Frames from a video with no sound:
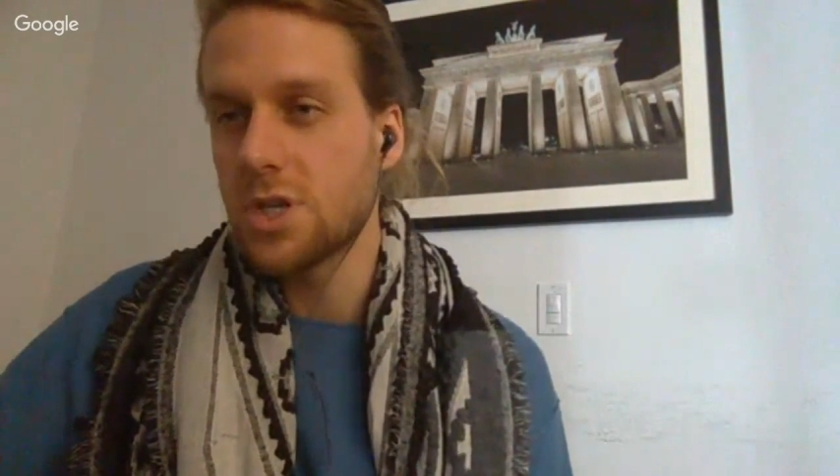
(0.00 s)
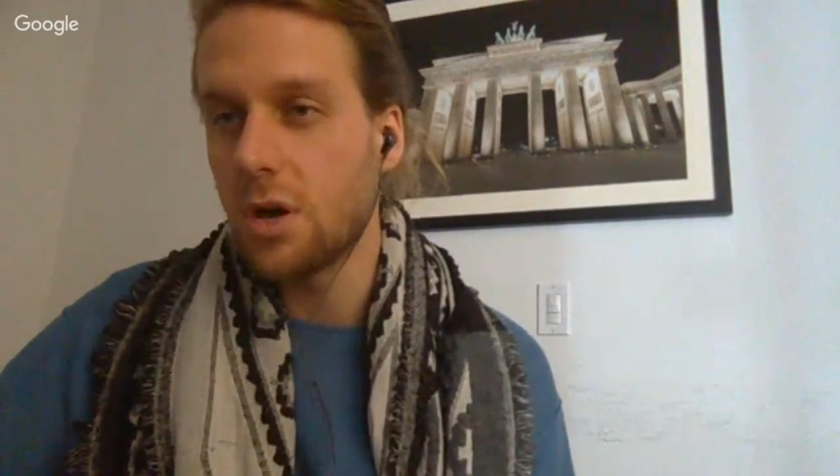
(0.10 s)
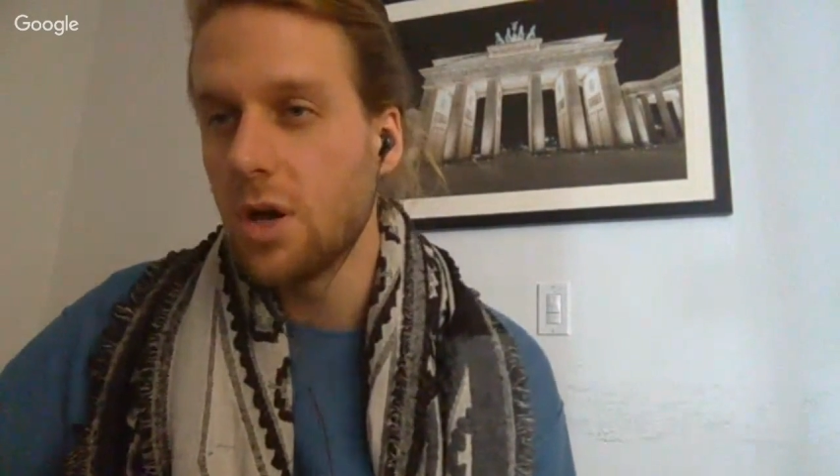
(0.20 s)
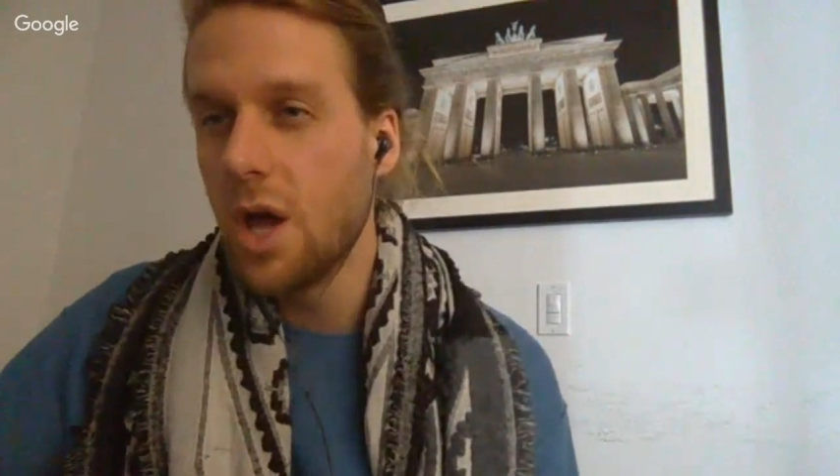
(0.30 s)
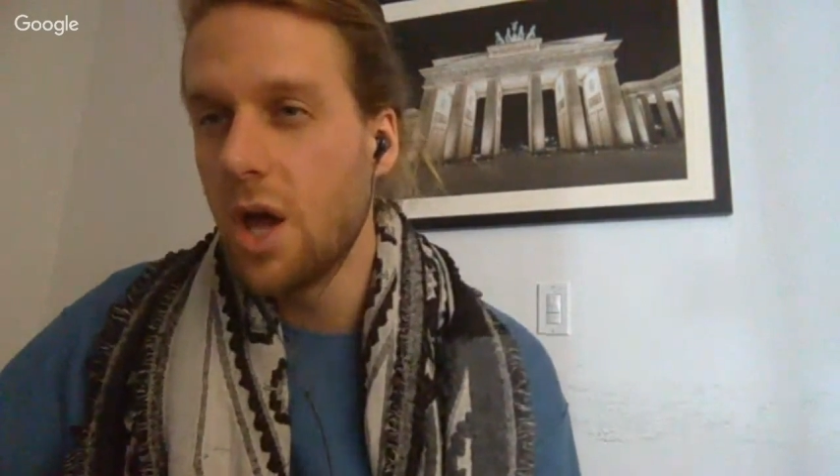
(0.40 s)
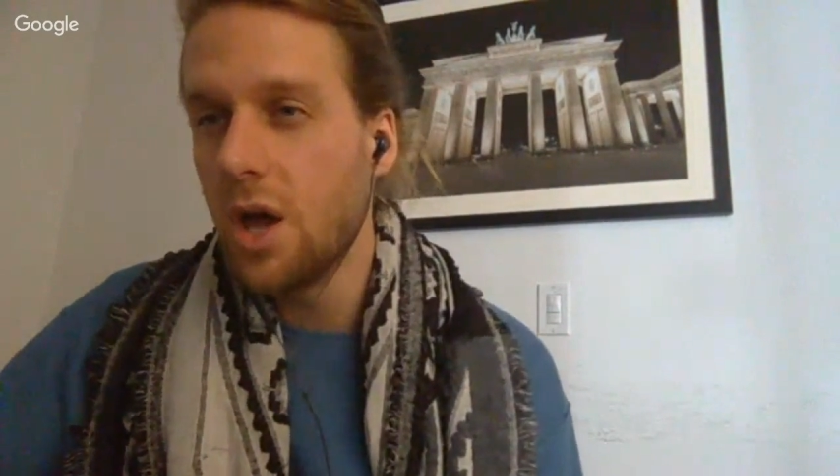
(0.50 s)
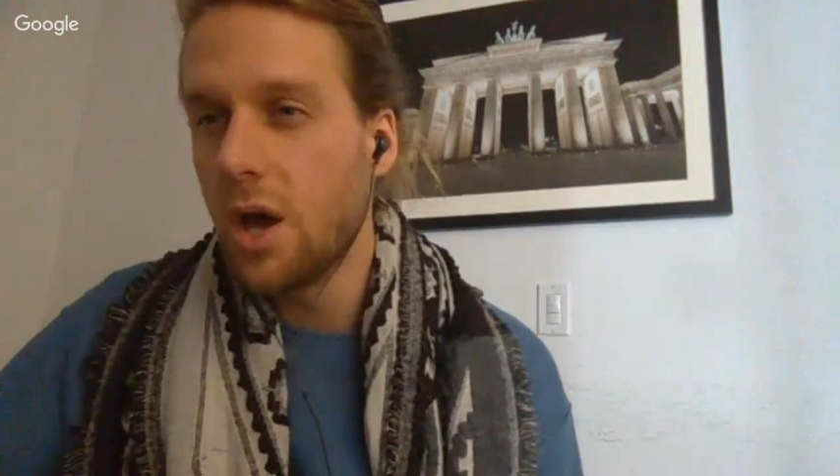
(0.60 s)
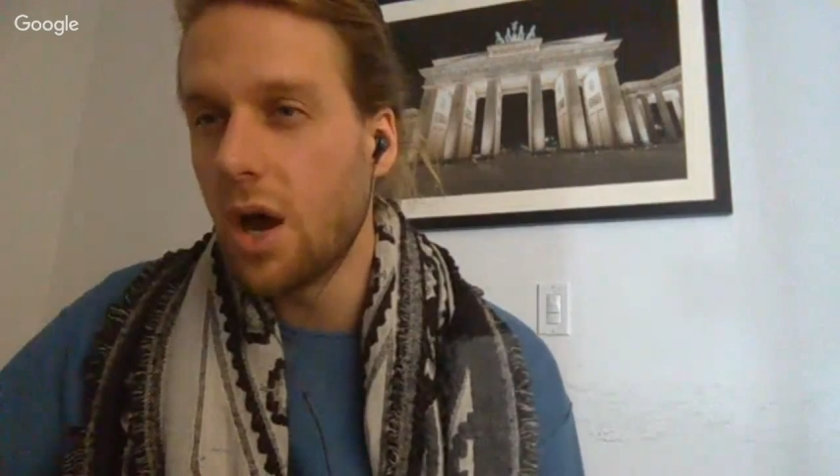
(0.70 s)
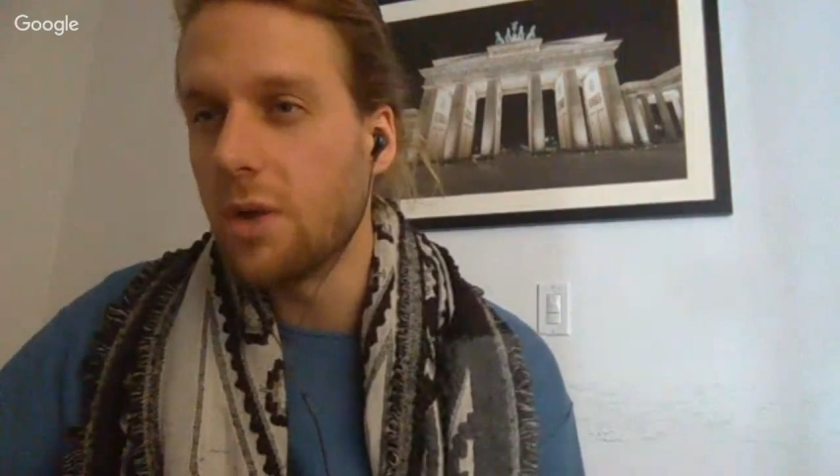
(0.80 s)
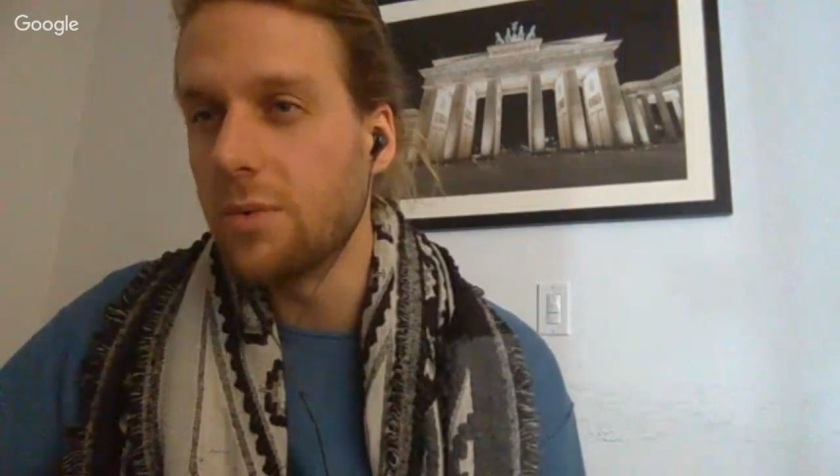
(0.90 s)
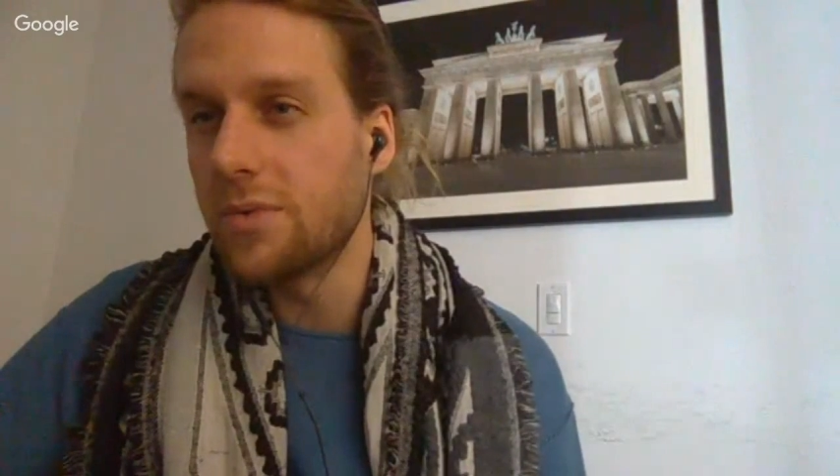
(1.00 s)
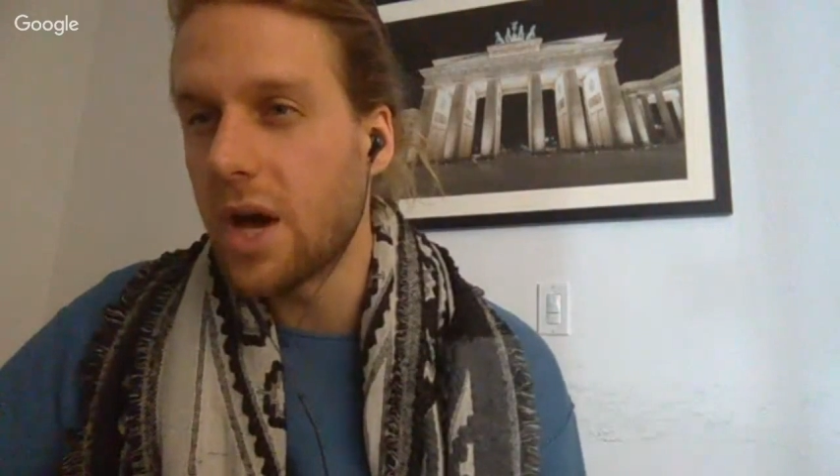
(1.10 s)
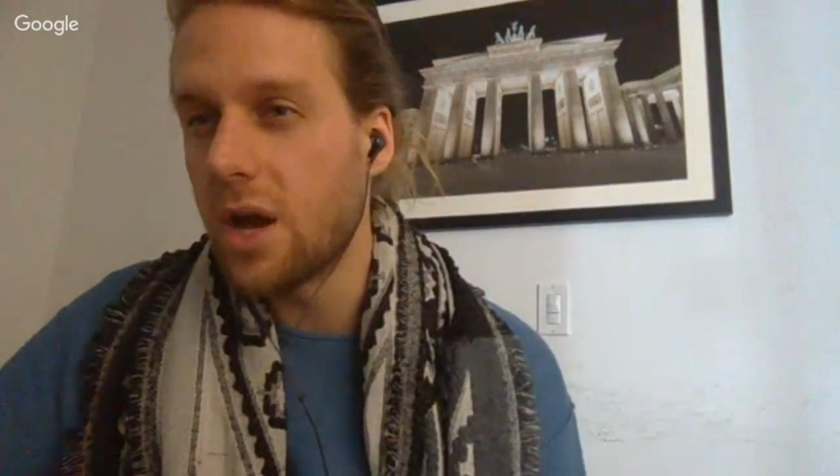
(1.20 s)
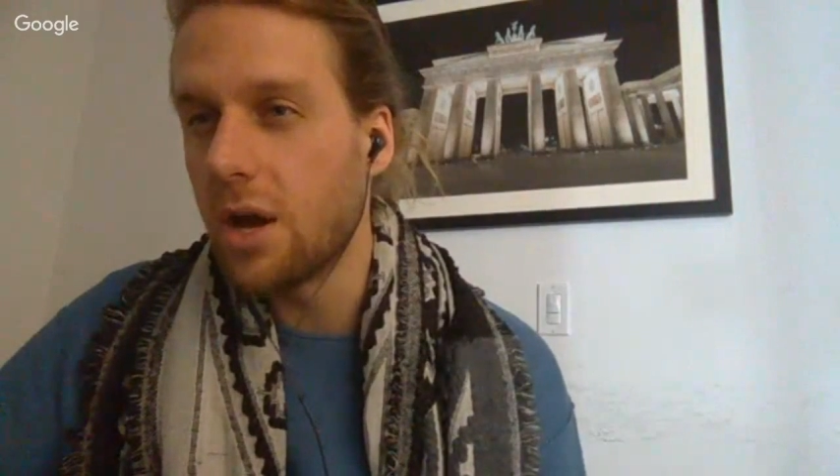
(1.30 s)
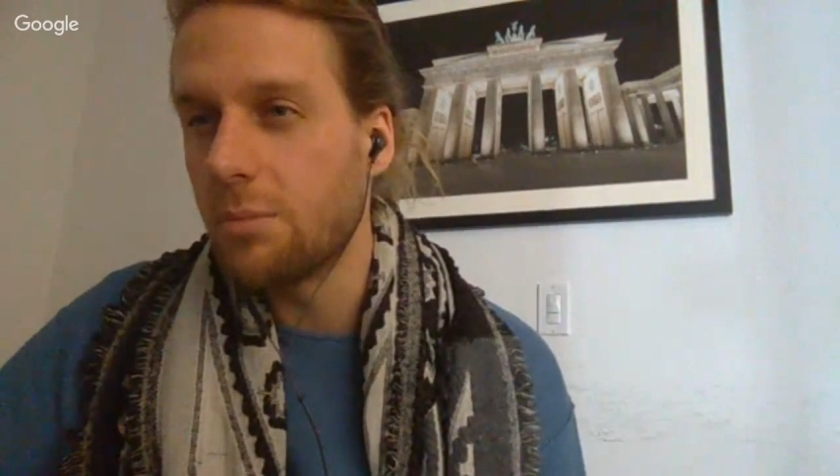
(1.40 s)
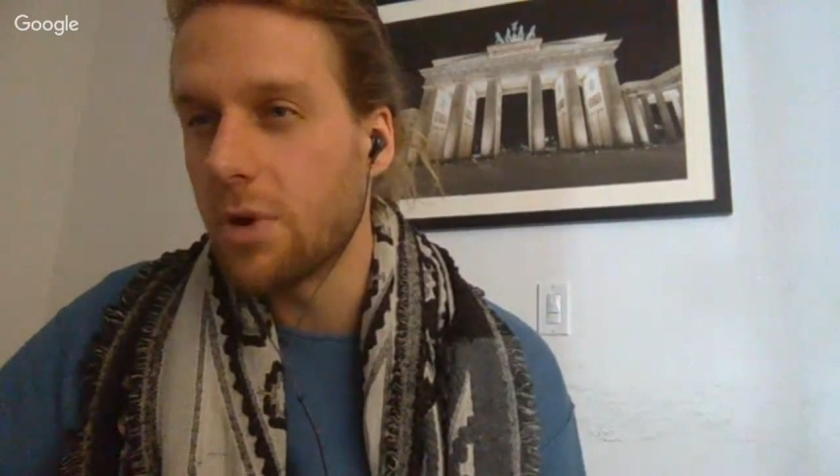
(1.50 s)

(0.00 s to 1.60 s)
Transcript: So, all right, we've got